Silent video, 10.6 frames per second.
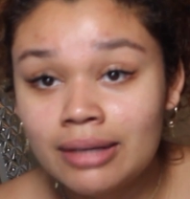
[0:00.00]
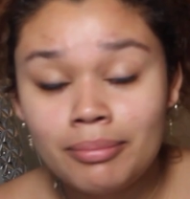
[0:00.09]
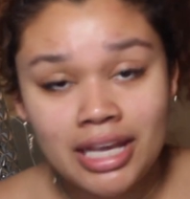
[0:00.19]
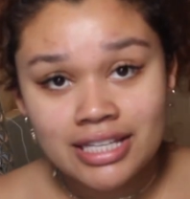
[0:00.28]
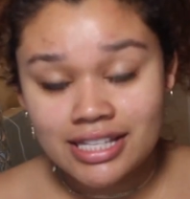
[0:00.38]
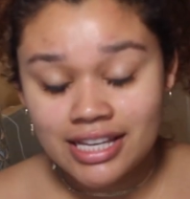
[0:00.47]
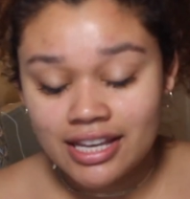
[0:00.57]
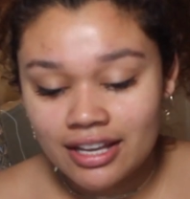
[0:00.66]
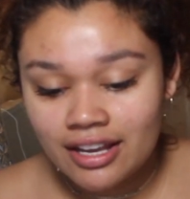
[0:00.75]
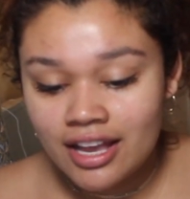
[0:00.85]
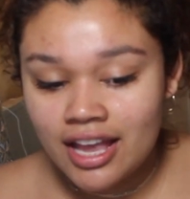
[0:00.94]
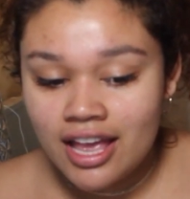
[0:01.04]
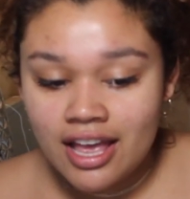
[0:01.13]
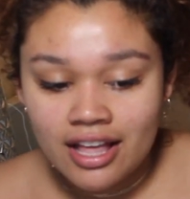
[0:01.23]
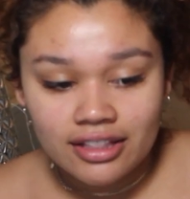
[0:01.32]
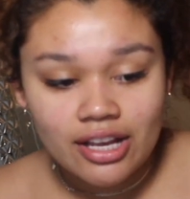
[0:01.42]
amazing,
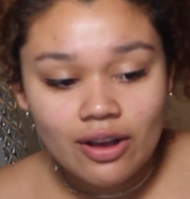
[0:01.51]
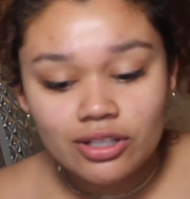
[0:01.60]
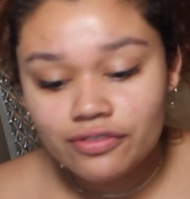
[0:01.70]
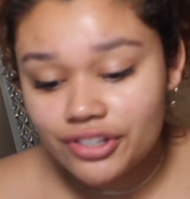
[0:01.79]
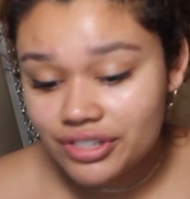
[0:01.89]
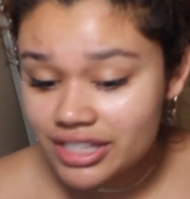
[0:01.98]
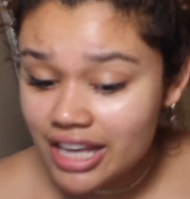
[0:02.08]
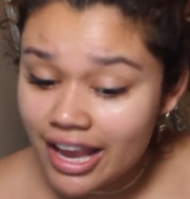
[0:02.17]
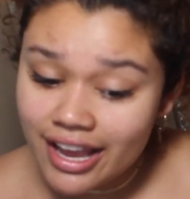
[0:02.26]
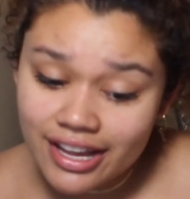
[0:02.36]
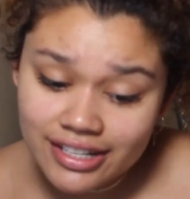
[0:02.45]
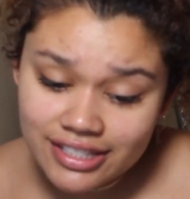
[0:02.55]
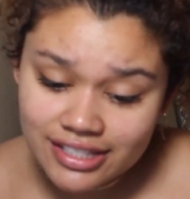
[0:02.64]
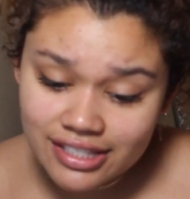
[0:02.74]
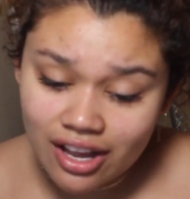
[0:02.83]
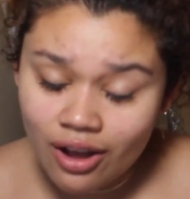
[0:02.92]
they go on a few
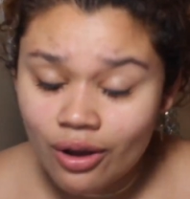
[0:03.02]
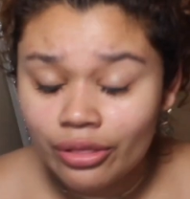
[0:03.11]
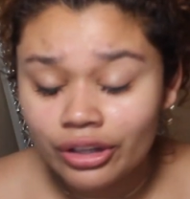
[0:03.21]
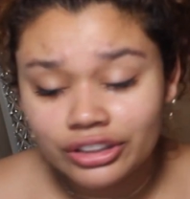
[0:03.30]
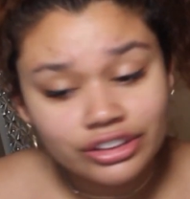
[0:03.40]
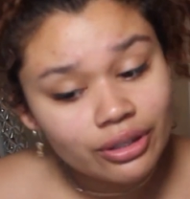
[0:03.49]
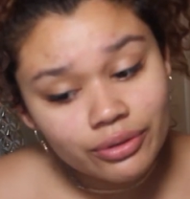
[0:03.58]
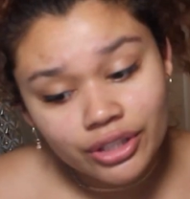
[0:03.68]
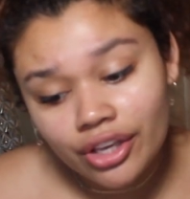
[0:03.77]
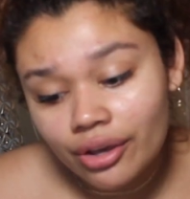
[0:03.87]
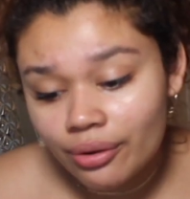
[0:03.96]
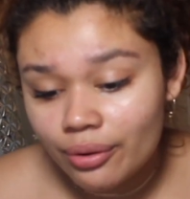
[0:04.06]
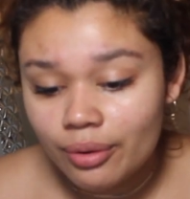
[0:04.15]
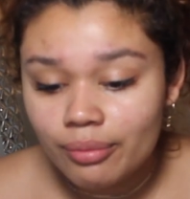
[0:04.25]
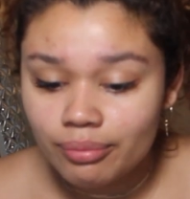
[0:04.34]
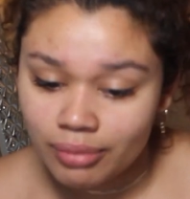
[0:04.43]
dates, oh, they're so
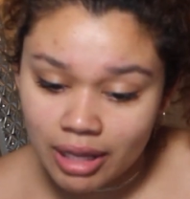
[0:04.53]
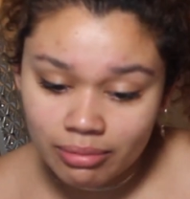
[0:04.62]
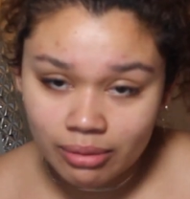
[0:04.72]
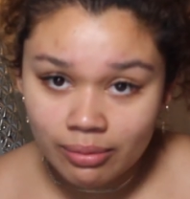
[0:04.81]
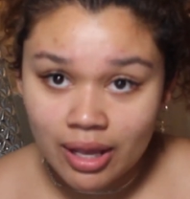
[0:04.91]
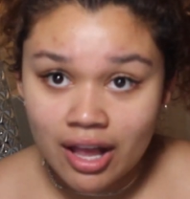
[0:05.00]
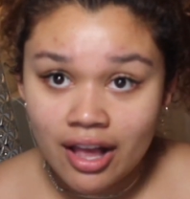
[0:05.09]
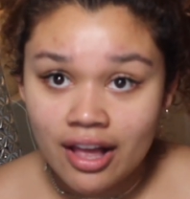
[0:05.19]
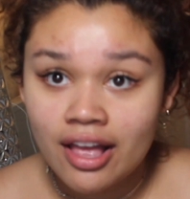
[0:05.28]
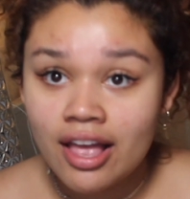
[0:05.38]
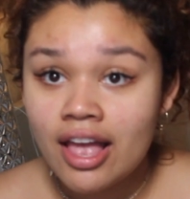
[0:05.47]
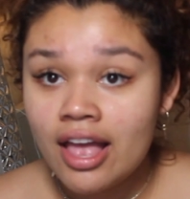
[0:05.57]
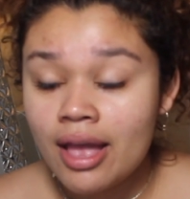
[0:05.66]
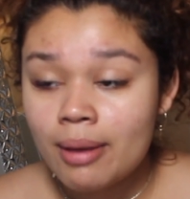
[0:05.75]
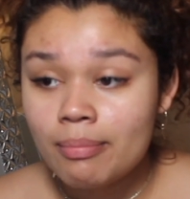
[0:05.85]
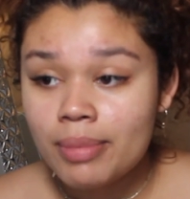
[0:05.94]
cute, blah blah blah,
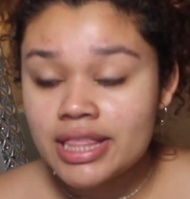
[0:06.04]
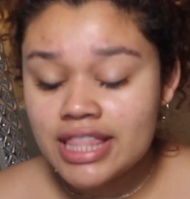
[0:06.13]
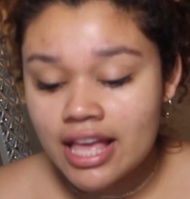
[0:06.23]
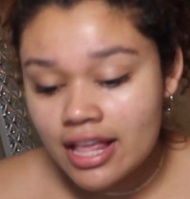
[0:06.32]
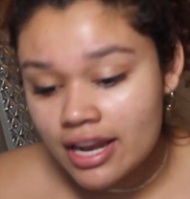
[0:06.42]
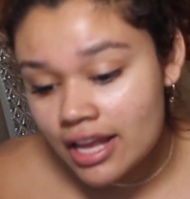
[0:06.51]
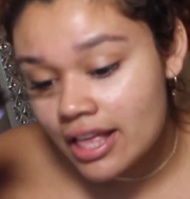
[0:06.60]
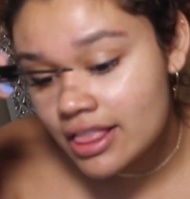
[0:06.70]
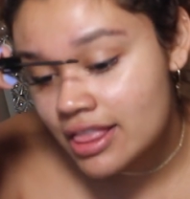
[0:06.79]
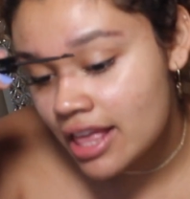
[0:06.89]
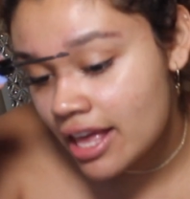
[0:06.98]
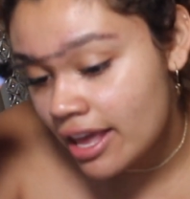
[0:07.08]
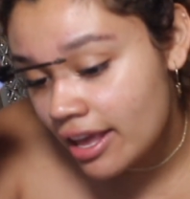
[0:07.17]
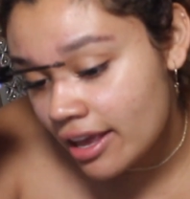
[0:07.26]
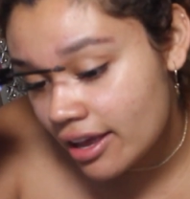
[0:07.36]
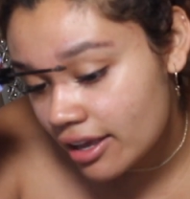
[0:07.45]
but then
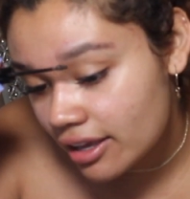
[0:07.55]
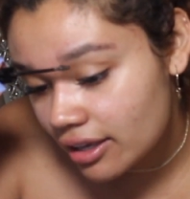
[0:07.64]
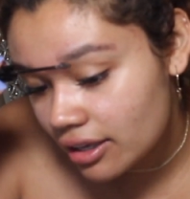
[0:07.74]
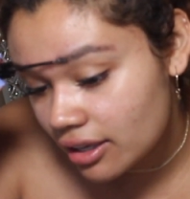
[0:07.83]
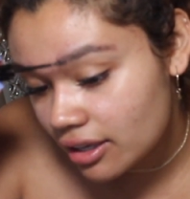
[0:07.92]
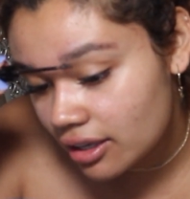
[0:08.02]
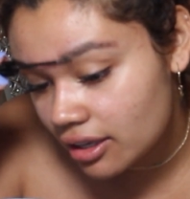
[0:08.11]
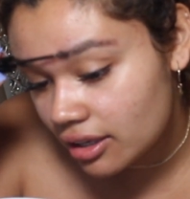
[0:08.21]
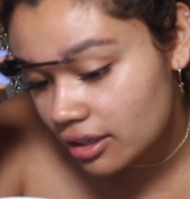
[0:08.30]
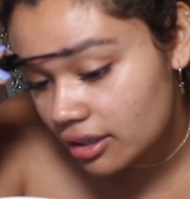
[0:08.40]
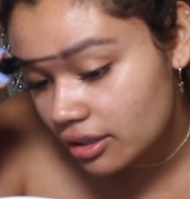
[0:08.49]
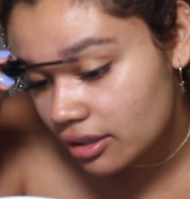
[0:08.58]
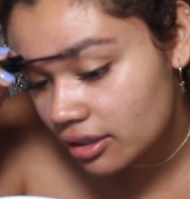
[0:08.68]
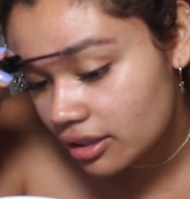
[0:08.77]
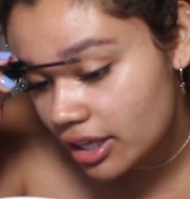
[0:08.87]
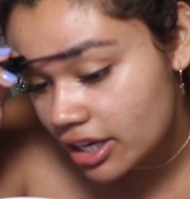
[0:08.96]
they
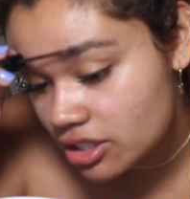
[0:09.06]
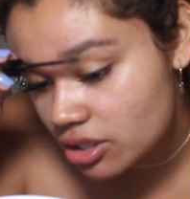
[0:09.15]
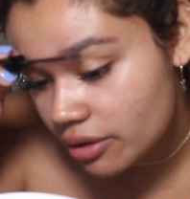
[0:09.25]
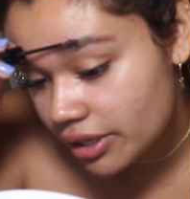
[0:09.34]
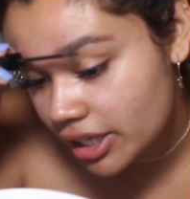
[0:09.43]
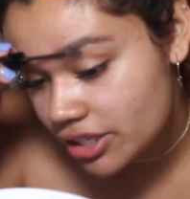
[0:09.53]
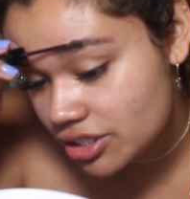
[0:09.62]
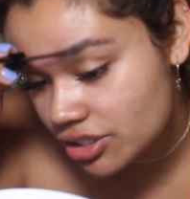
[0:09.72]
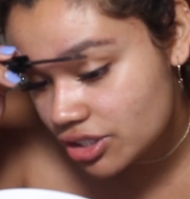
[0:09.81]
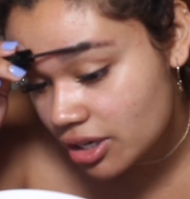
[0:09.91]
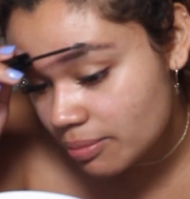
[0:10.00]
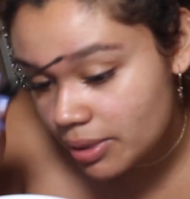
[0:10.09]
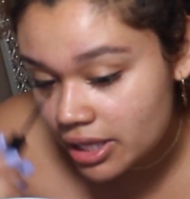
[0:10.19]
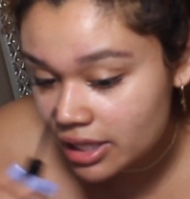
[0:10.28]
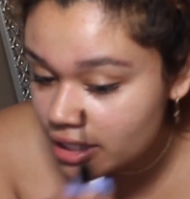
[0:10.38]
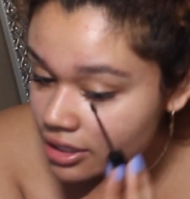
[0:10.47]
get into a relationship
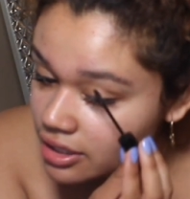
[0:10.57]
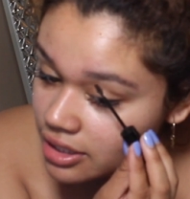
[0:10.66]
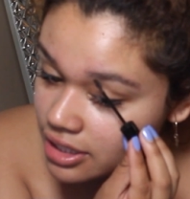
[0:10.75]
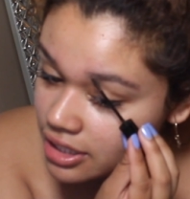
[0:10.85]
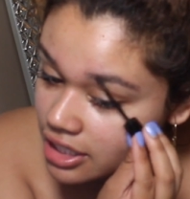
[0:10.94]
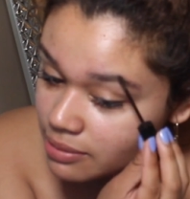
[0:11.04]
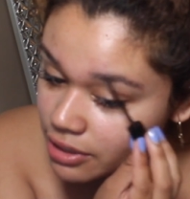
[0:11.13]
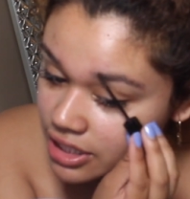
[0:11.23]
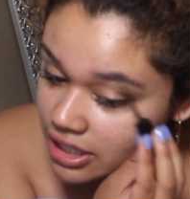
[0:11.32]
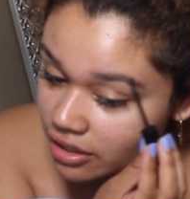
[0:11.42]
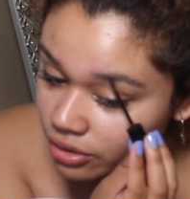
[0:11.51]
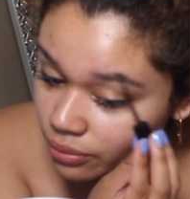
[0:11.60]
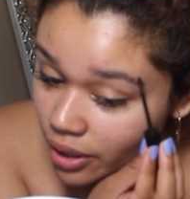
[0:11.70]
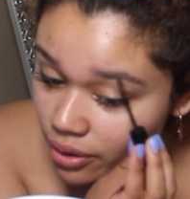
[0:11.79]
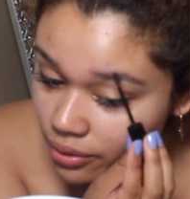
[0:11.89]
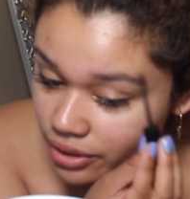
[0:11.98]
and then 6 months down the
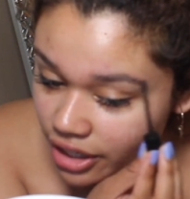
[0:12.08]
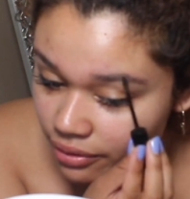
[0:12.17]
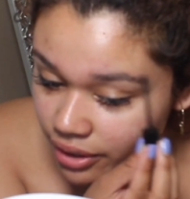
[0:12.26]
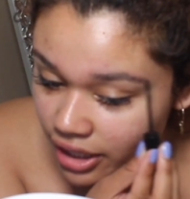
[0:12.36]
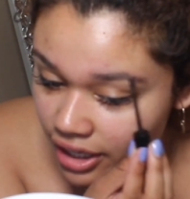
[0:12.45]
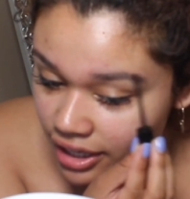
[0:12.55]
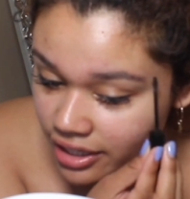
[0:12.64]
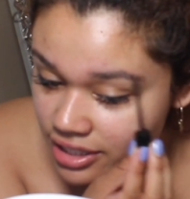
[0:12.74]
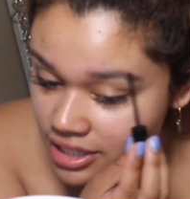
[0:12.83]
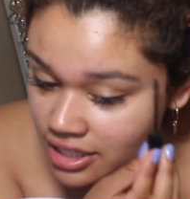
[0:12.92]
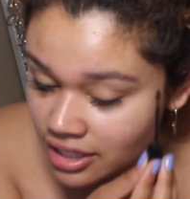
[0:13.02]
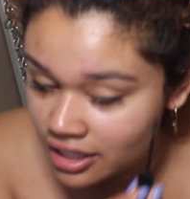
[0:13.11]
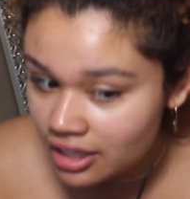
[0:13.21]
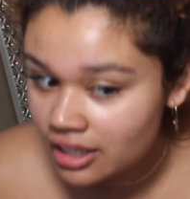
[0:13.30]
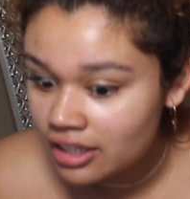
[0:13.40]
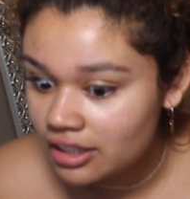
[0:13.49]
road they realize,
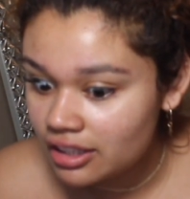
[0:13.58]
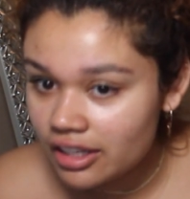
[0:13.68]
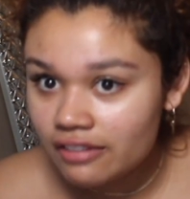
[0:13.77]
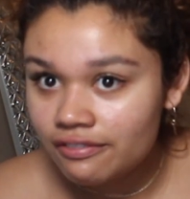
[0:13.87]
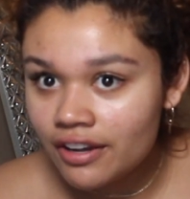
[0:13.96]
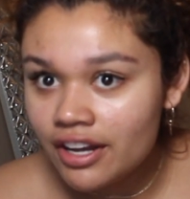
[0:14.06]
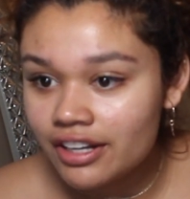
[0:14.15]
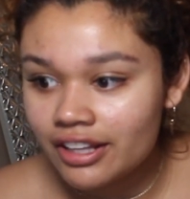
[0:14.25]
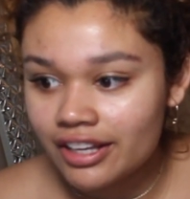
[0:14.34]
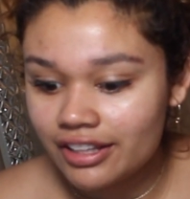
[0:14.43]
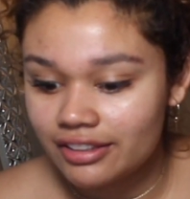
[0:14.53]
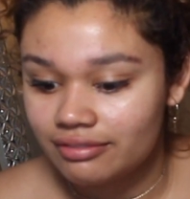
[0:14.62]
like, fuck, like,